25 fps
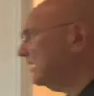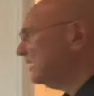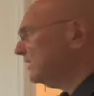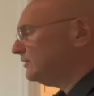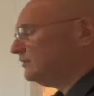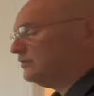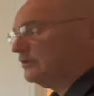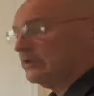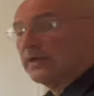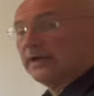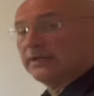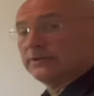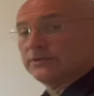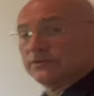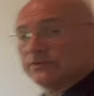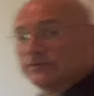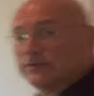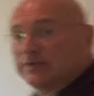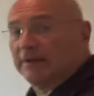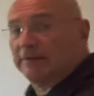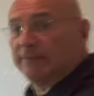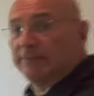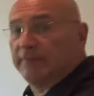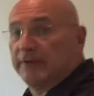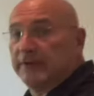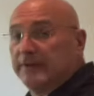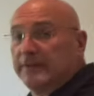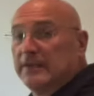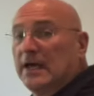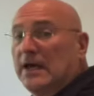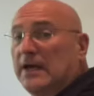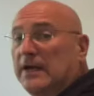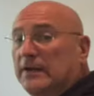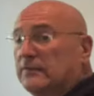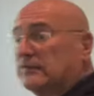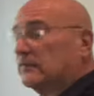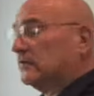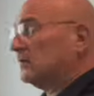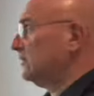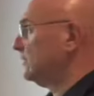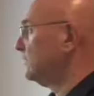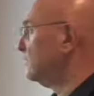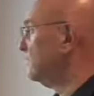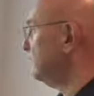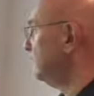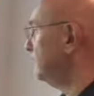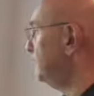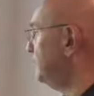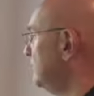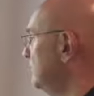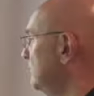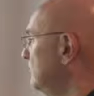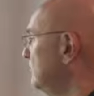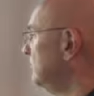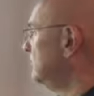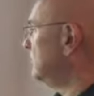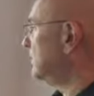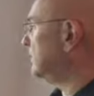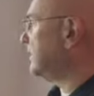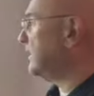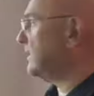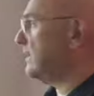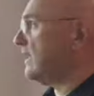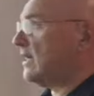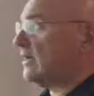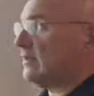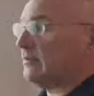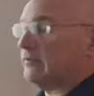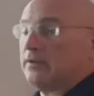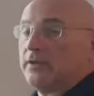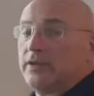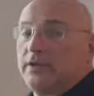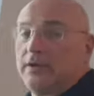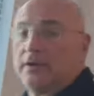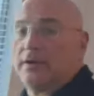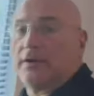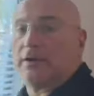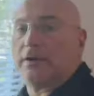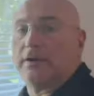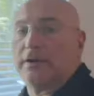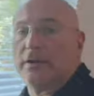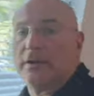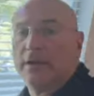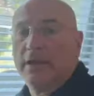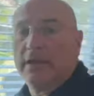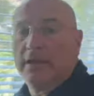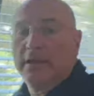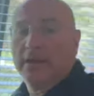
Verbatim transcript: You got yourself a nice little view looking out here,